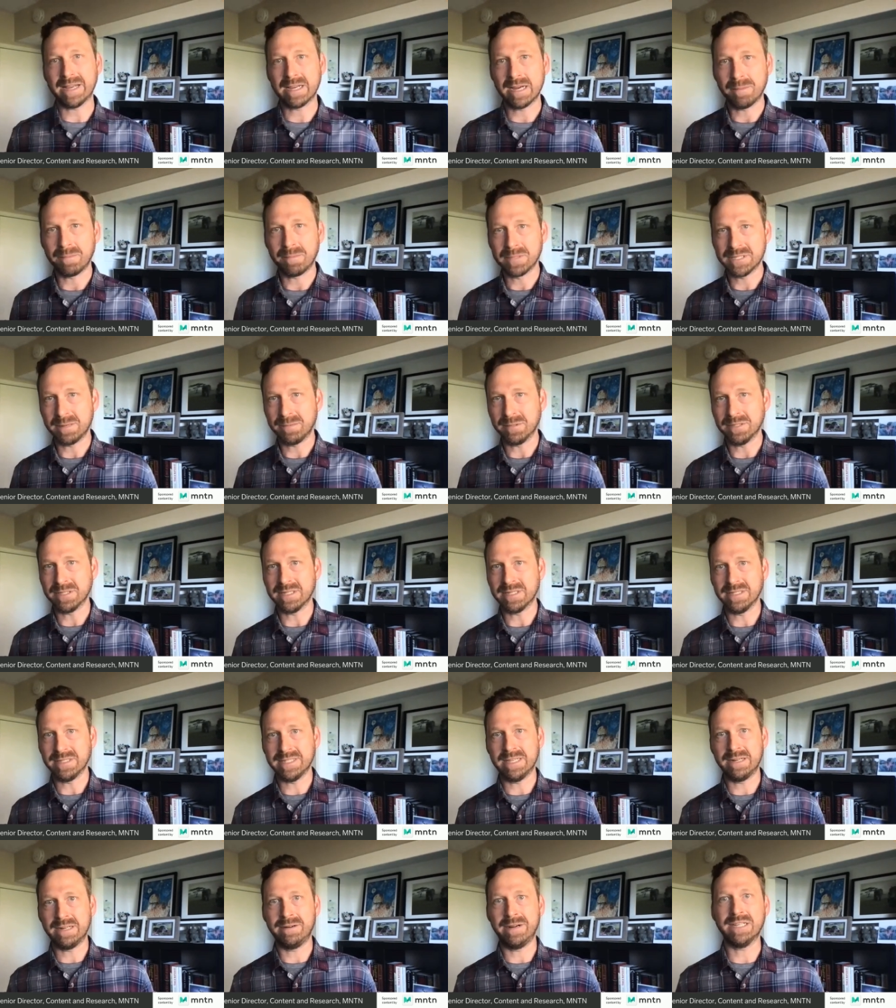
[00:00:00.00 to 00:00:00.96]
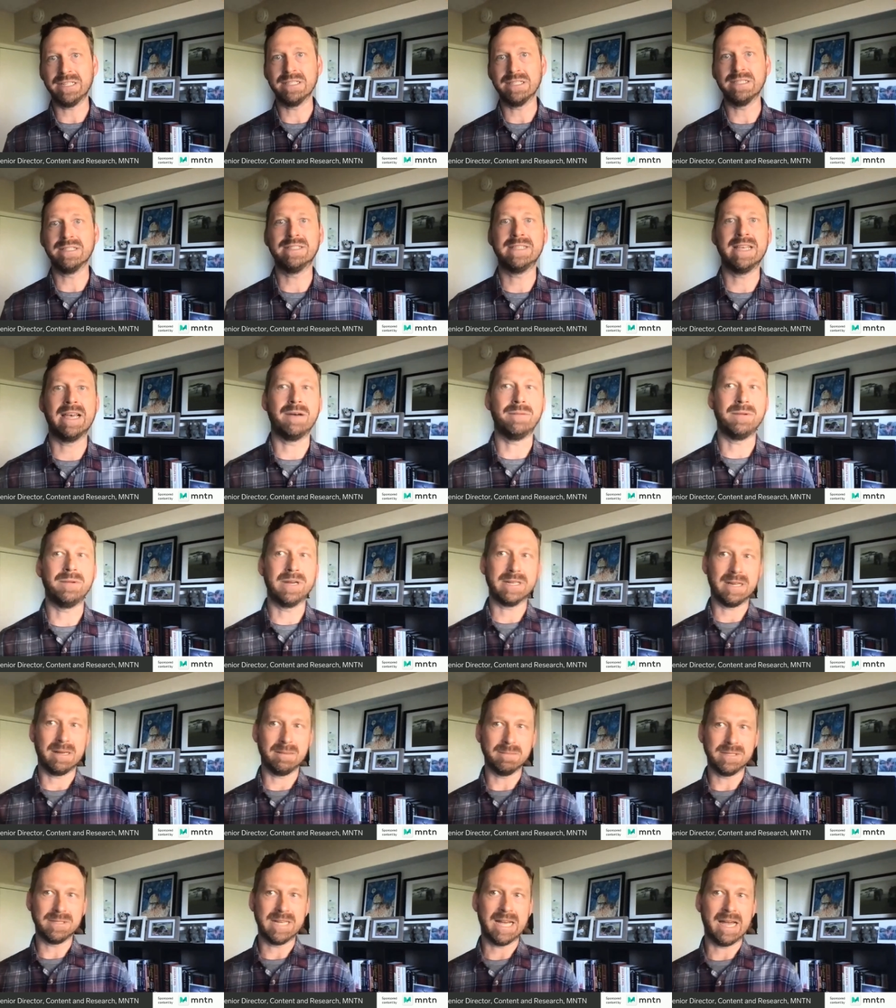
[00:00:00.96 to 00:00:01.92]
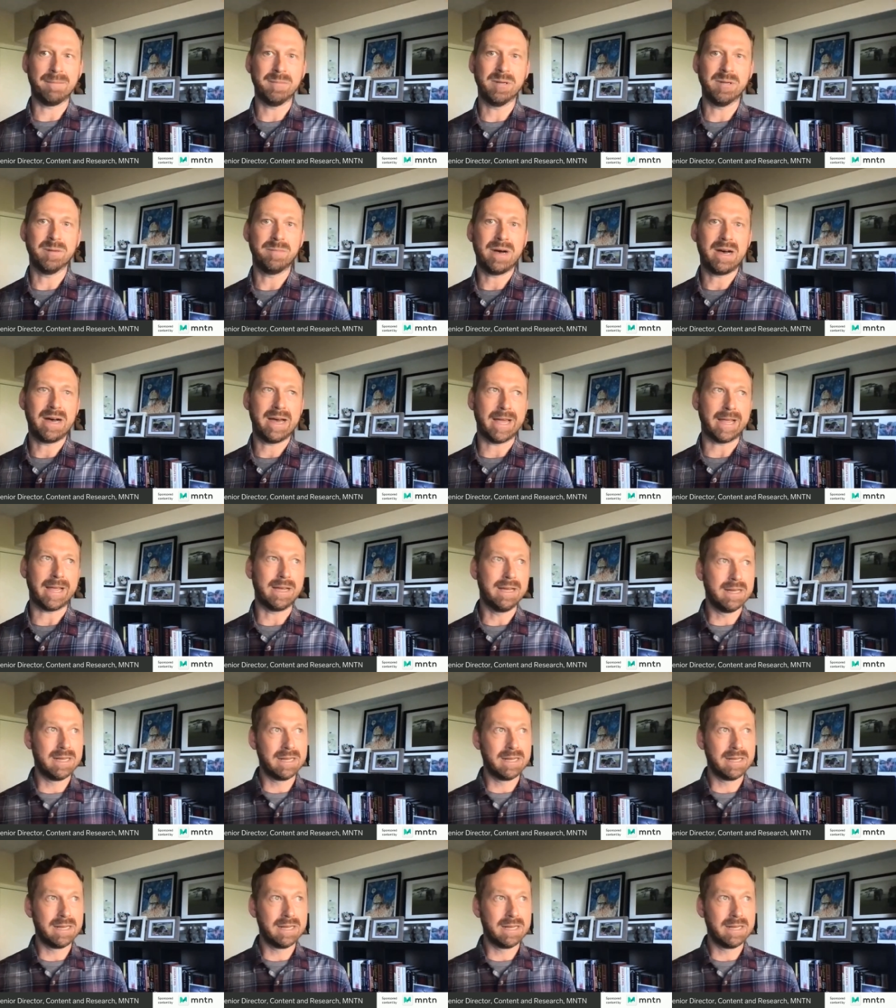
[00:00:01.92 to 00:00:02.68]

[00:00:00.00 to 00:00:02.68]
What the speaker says: up someone's consideration set when it comes time to buy.